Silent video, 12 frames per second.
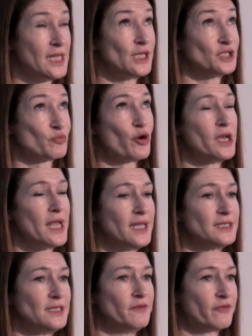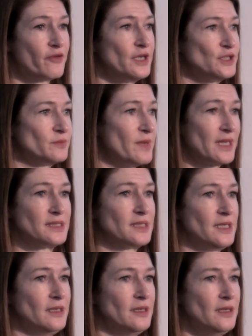an English print ad in a French
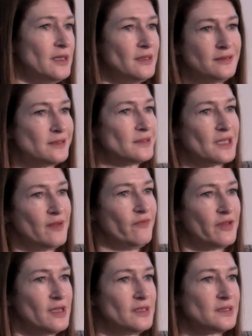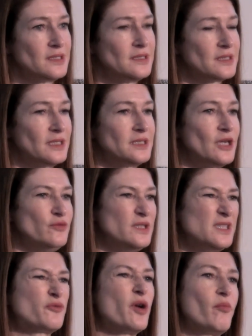magazine. It's the same for this. It's like,
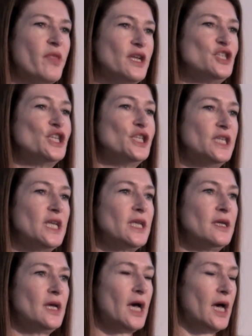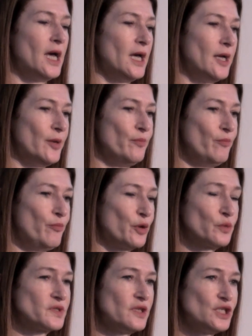don't disrupt their journey.
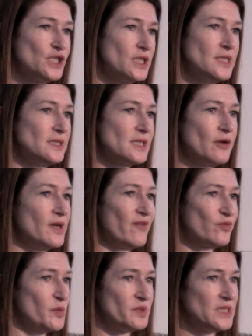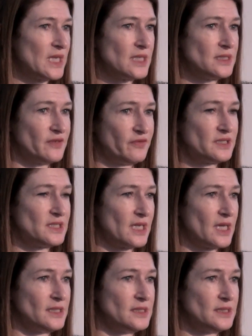But also the journeys don't have to be particularly
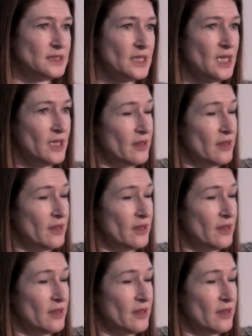sophisticated.